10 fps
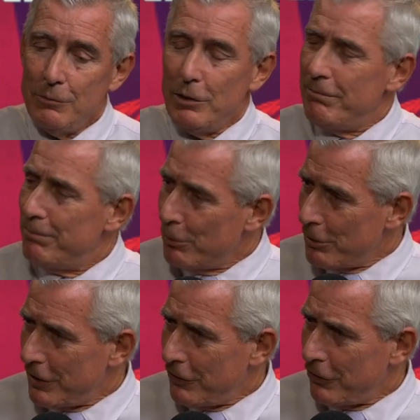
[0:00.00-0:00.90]
We've
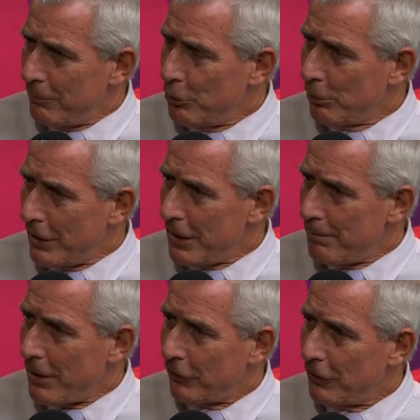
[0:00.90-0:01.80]
bought in some more
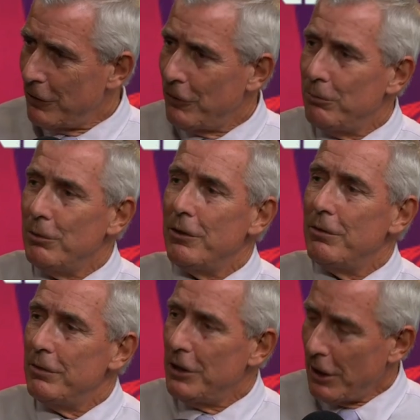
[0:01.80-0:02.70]
Airbuses
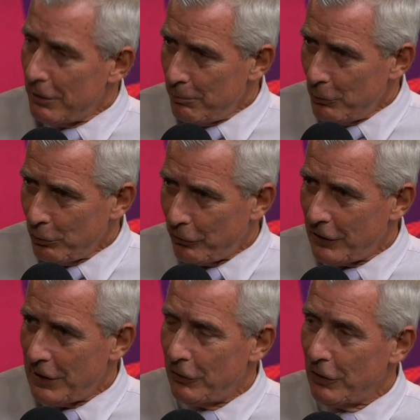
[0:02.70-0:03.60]
with, you know, more
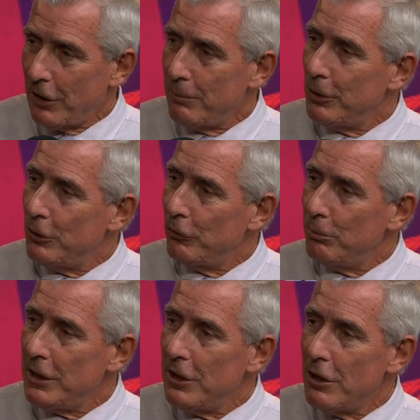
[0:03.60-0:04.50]
seats on it because
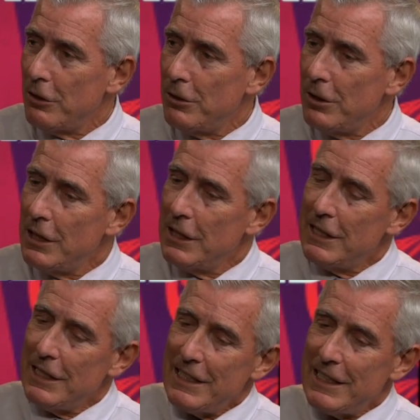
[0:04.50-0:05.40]
we know
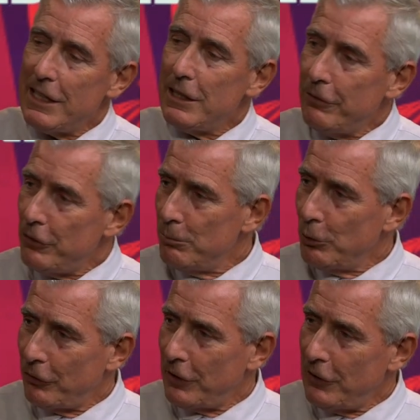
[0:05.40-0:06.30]
getting a few
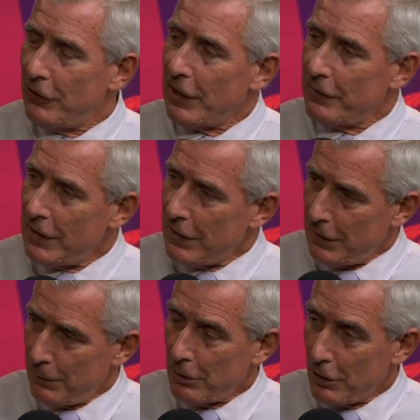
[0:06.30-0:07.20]
more seats out there
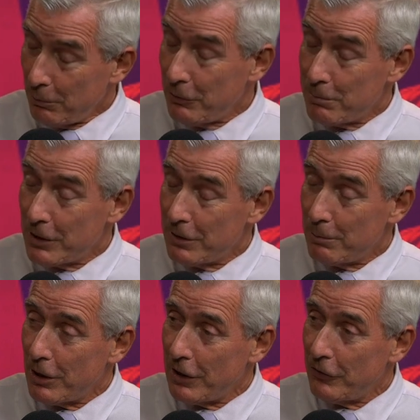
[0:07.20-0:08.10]
helps bring the
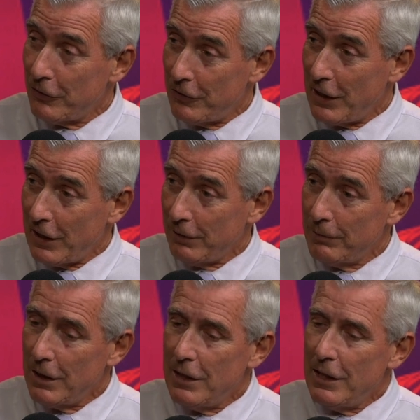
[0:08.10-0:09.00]
prices down.
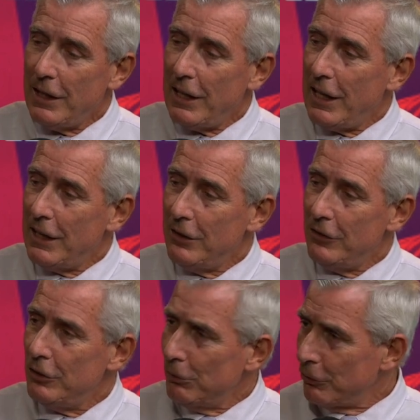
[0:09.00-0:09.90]

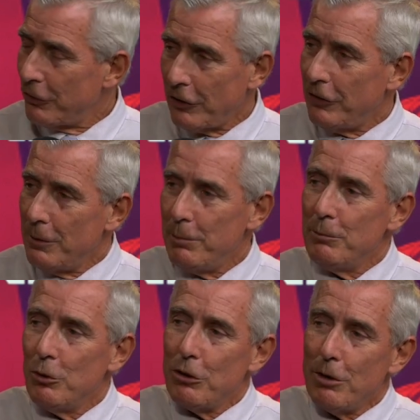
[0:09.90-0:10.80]
And you'll also see a
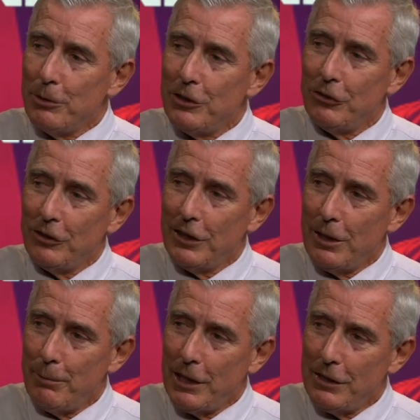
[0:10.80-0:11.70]
bit more competition
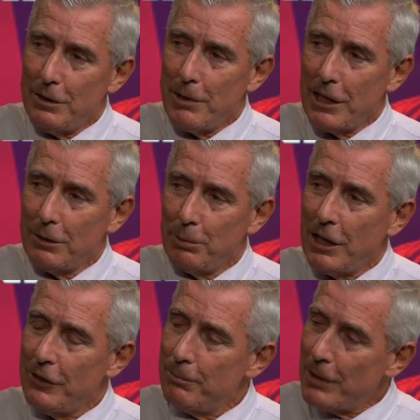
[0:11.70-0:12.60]
come back in the marketplace.